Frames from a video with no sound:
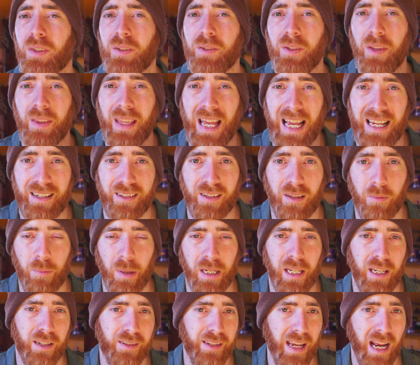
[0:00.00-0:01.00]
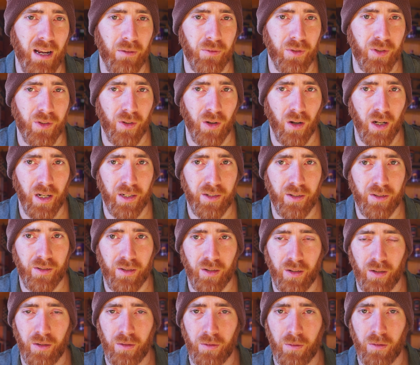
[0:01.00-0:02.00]
So that's the biggest downside
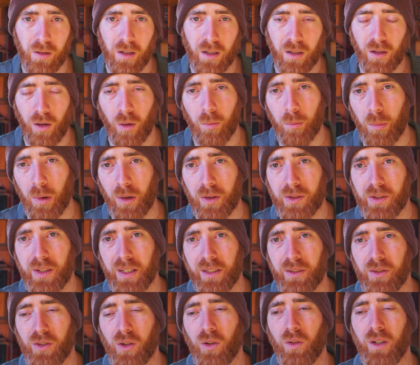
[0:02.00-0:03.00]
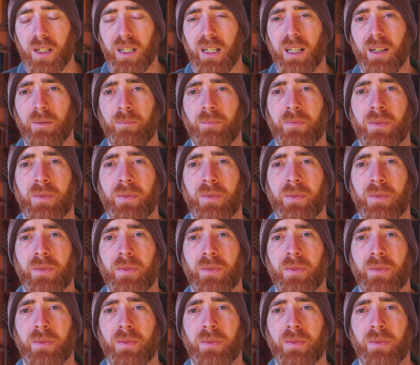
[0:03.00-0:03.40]
to a composting toilet,